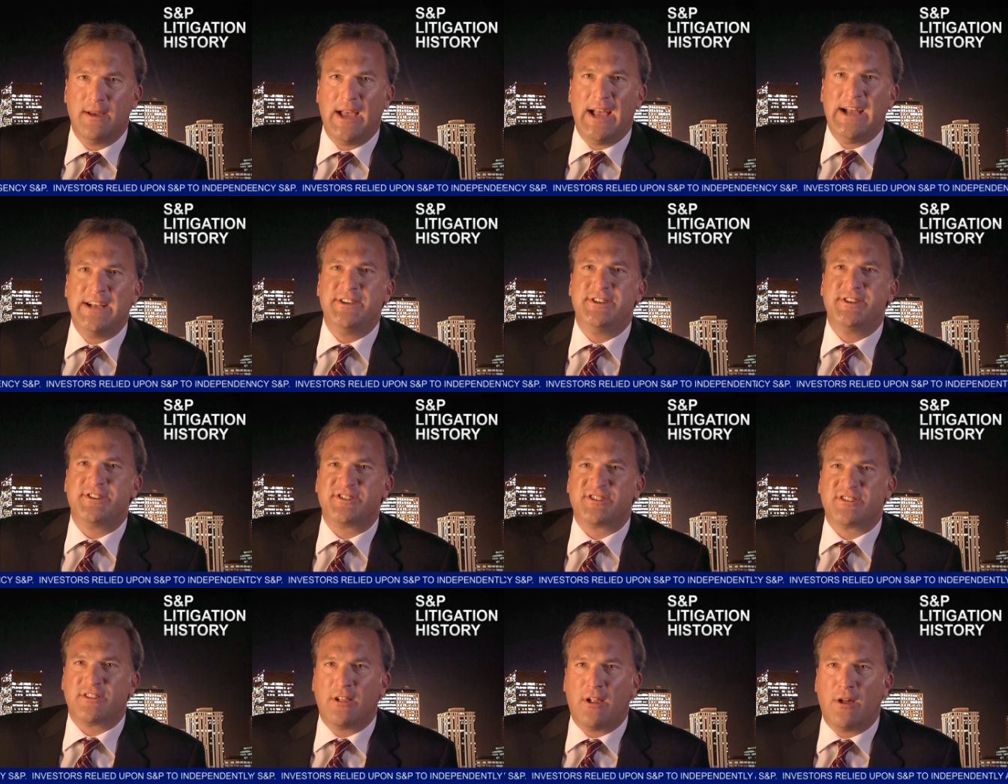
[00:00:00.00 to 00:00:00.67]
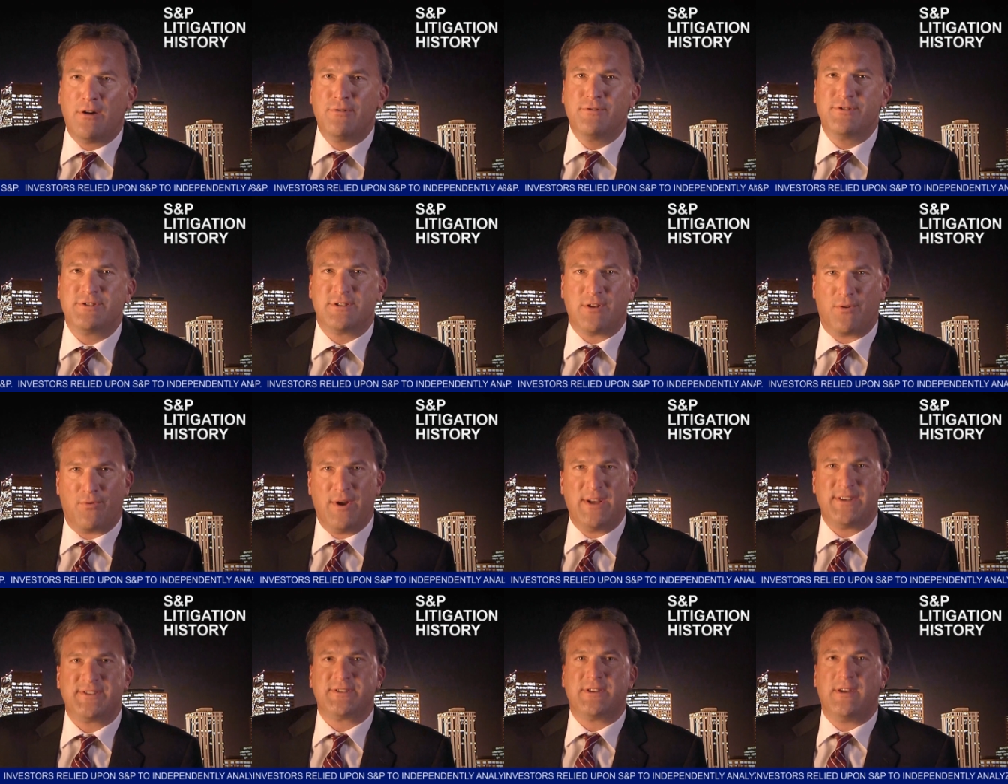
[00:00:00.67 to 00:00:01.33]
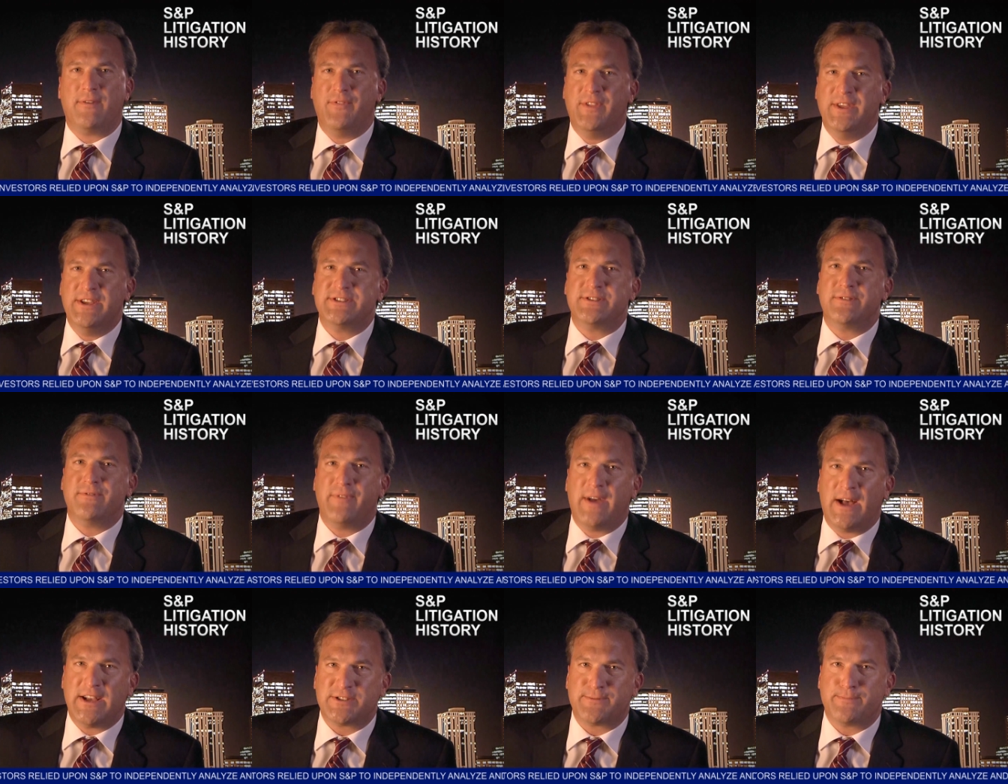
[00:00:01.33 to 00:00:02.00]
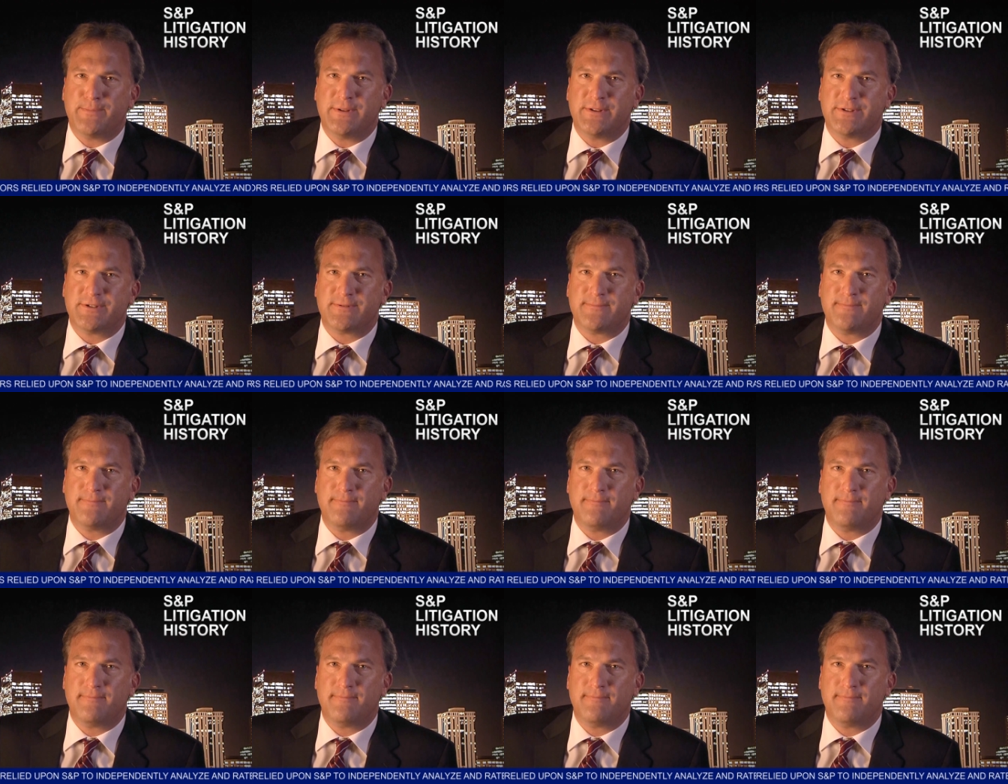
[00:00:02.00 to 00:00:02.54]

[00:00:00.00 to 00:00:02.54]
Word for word: and disclose the risk of these investments.